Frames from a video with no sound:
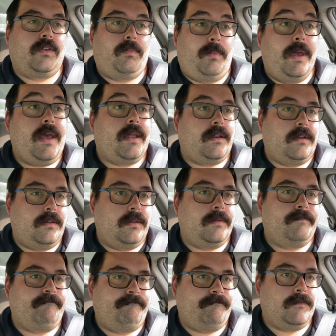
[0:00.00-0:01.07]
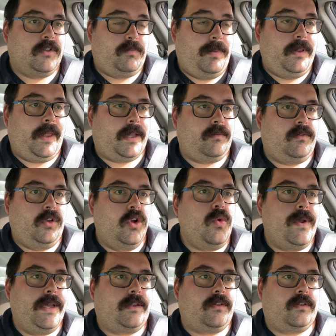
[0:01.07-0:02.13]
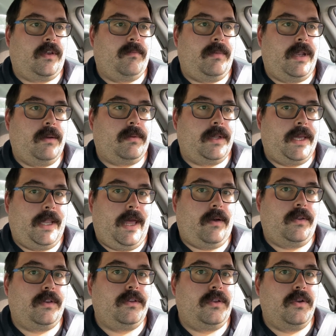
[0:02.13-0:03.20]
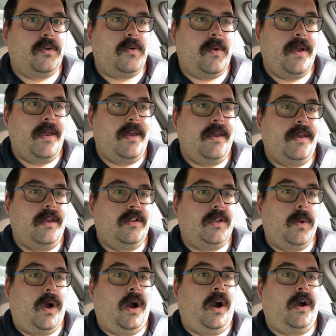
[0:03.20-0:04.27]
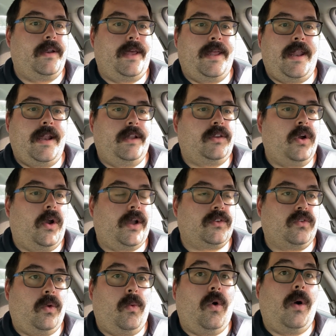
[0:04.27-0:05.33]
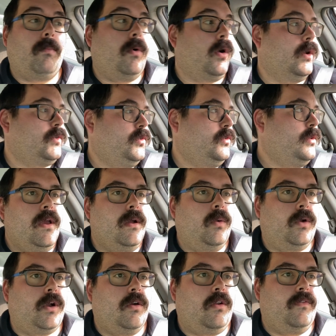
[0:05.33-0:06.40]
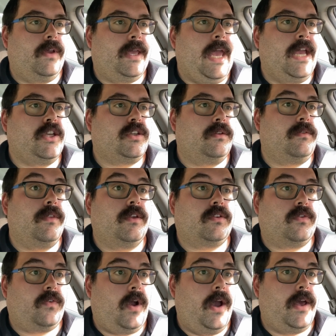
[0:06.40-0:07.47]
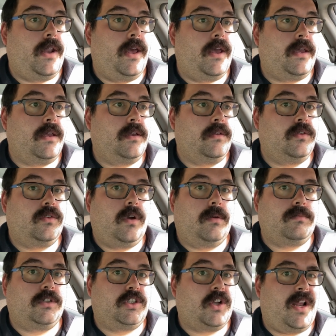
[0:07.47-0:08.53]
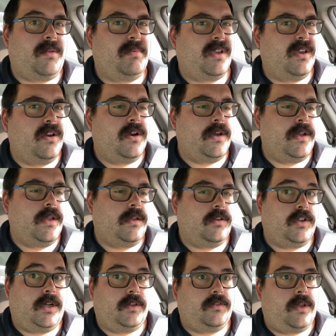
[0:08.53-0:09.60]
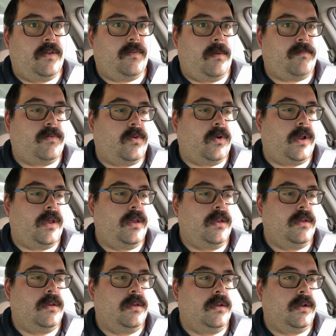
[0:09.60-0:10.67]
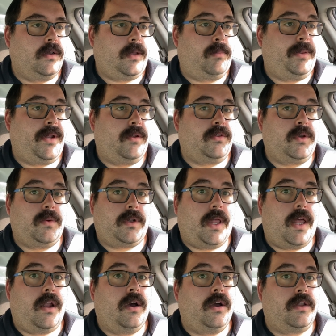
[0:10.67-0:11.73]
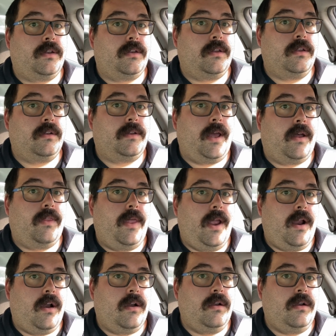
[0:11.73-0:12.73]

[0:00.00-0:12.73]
been, it's been like two weeks since I've been able to get out and do, do a hunt at any Targets or Walmarts. We're going on vacation this Friday, so I'm just trying to be good, trying to save up for it. Cause I plan on doing a lot of hunting down there.